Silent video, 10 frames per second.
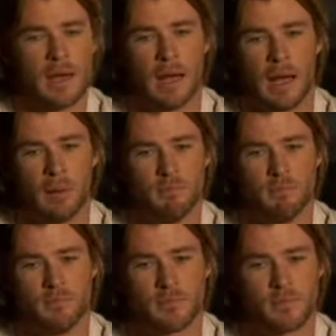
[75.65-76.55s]

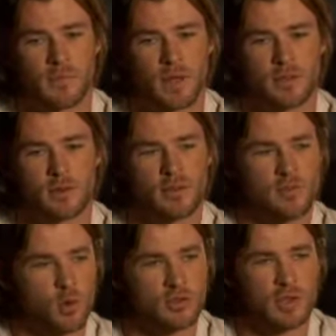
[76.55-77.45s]
So it's sort
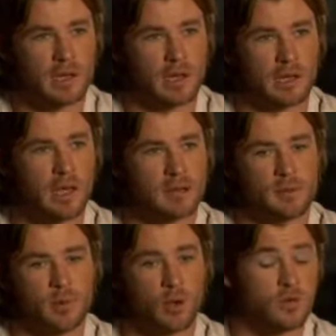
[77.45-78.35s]
of more subtle, I guess,
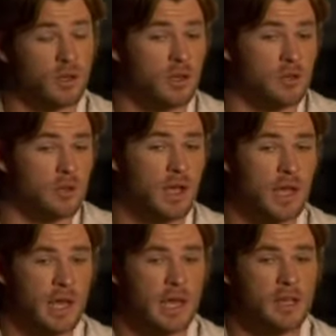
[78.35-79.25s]
but also
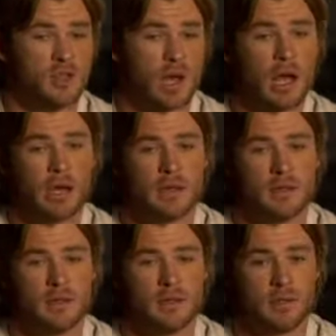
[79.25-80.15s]
his arc is,